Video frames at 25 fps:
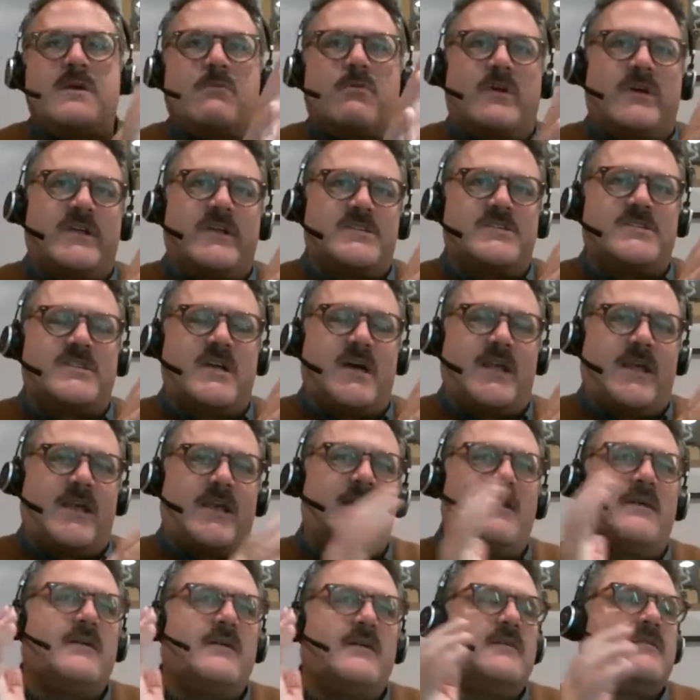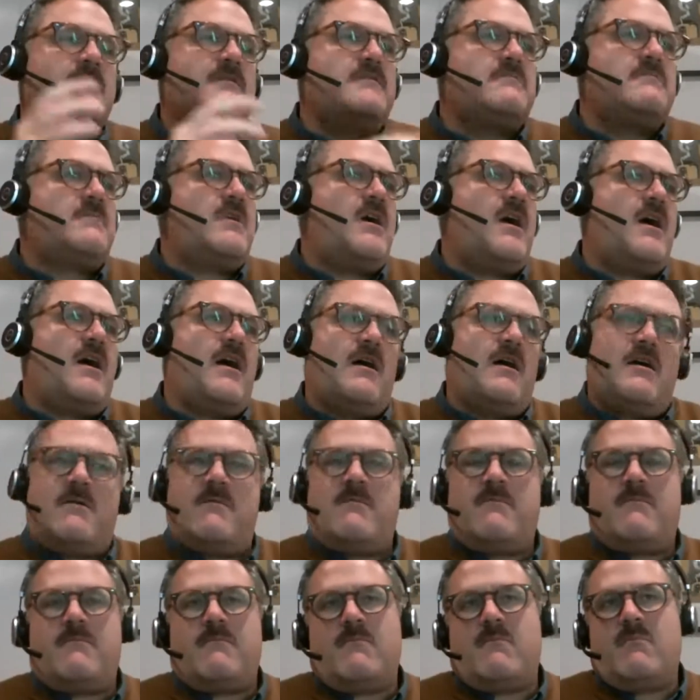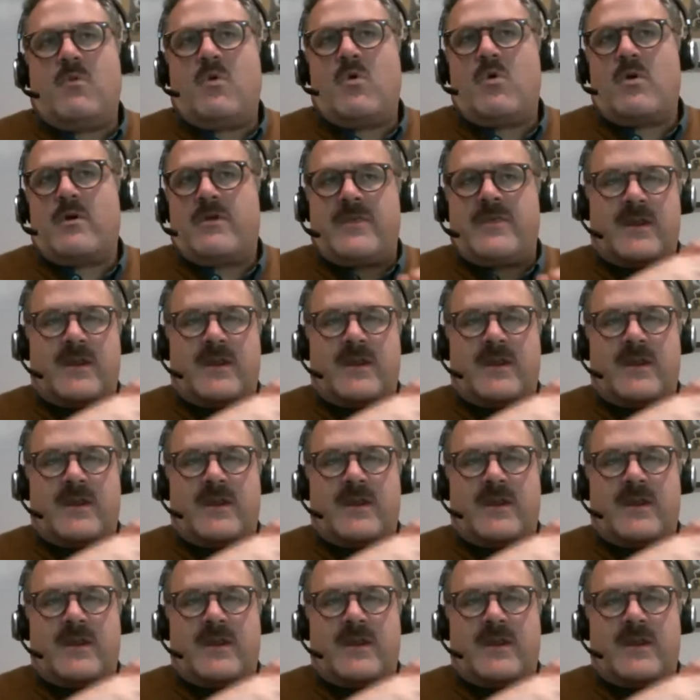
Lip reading: we're going to study. More